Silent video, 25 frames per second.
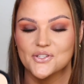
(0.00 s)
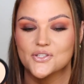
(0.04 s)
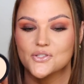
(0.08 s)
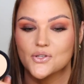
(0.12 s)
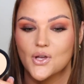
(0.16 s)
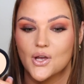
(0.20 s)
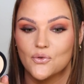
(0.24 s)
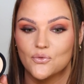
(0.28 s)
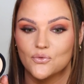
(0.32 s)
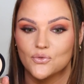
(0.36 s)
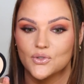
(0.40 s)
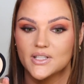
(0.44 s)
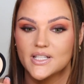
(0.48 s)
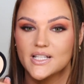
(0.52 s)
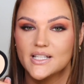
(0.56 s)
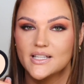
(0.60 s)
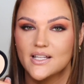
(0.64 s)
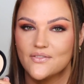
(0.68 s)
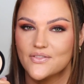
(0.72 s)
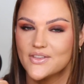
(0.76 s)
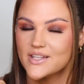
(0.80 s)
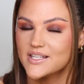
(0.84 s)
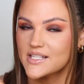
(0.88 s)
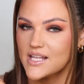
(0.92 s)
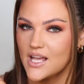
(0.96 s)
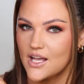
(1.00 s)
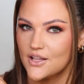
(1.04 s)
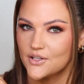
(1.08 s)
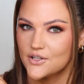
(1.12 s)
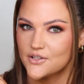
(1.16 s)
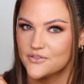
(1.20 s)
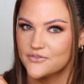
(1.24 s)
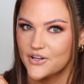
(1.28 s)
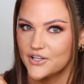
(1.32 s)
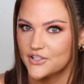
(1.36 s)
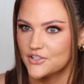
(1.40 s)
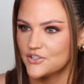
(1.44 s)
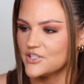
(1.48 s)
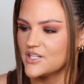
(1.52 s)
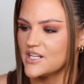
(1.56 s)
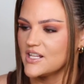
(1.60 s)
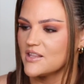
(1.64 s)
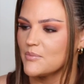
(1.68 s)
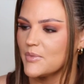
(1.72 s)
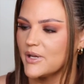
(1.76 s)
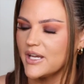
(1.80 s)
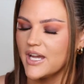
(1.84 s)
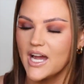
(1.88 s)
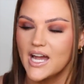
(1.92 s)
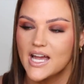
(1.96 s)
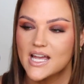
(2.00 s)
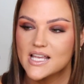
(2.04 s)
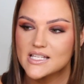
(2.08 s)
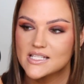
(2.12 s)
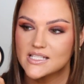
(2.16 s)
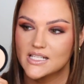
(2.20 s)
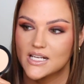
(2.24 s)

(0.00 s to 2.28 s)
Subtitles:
So I really love this color for underneath my eyes,